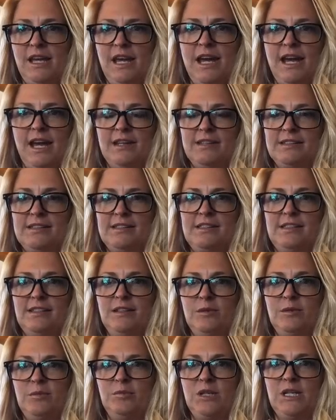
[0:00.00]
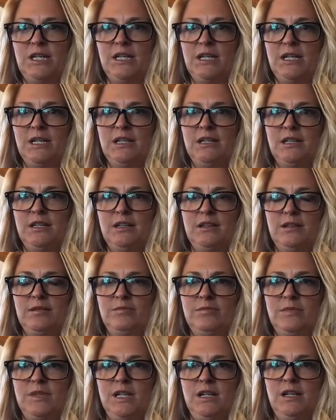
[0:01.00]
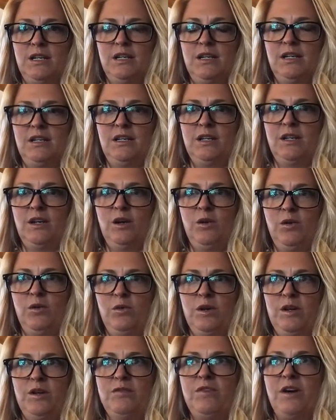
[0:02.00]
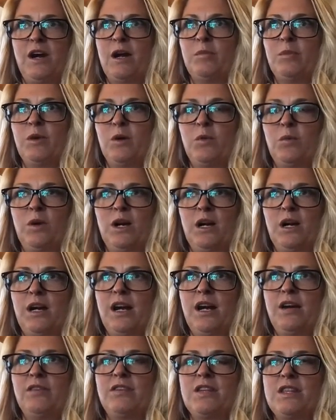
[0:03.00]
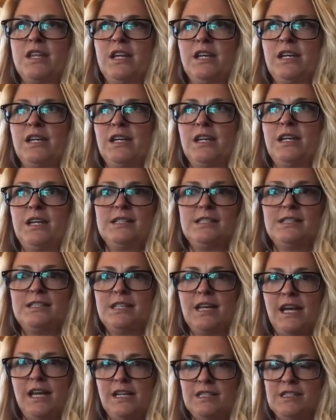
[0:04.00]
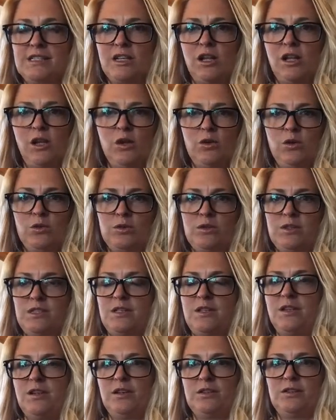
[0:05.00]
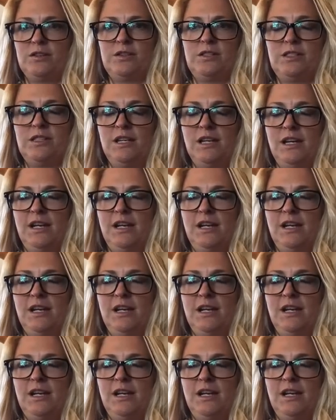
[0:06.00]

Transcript: has to be in a, environment where everything inside is closed. There's,